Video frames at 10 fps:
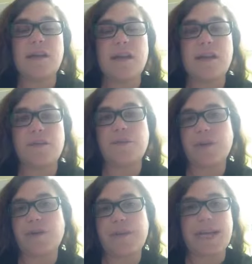uh,
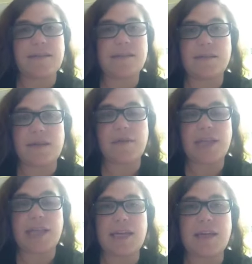very advanced and
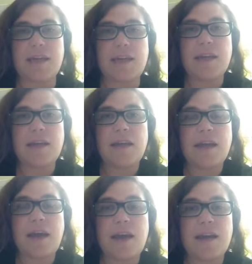everything. And
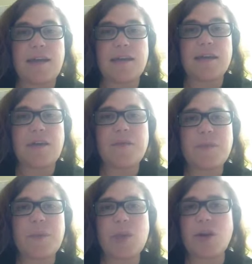I come
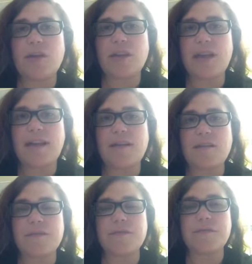from a long line
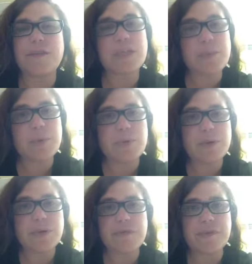of very
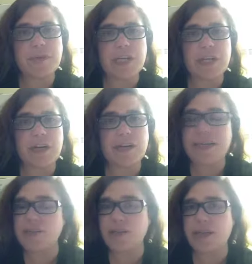poor, very
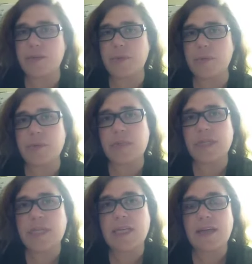uneducated people.
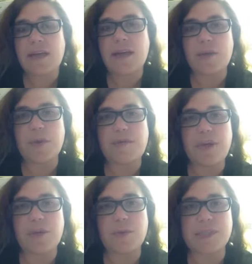Uh, my
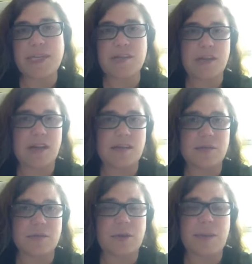father was actually a high
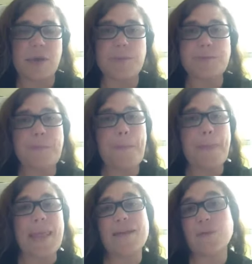school dropout,
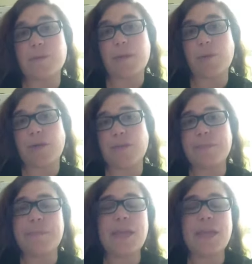as was my brother.